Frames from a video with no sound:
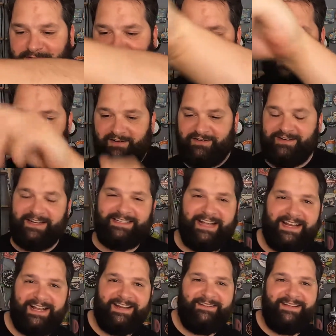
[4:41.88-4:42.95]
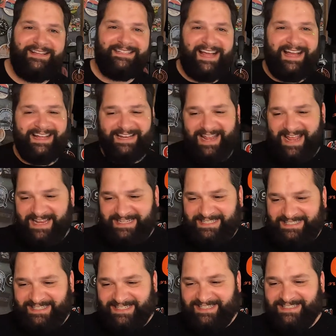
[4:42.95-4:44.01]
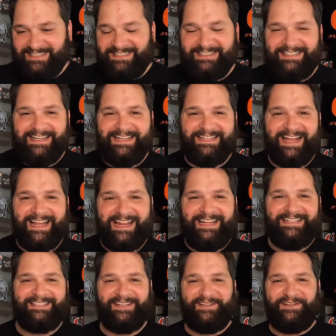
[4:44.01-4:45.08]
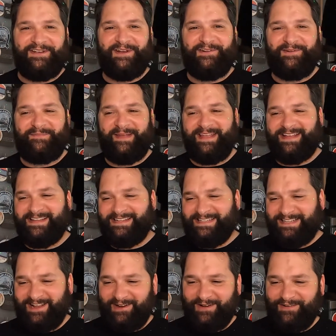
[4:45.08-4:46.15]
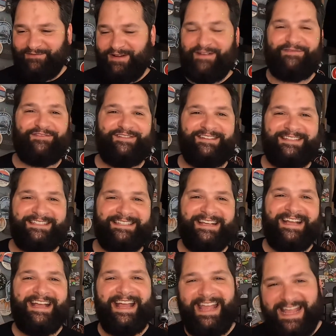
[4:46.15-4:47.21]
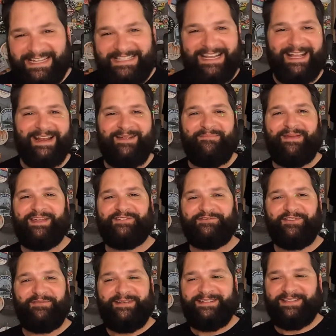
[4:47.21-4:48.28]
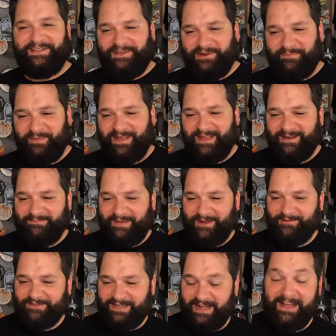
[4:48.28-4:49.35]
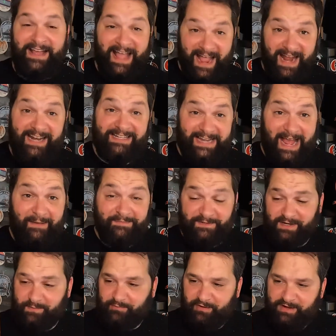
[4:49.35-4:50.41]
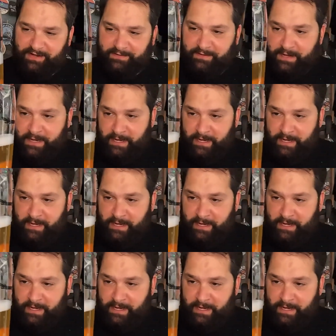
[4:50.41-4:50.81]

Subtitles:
like, oh, is that an Eastern European kind of reference? Is it going to be a true Eastern European Pilsner? And it's absolutely brilliant.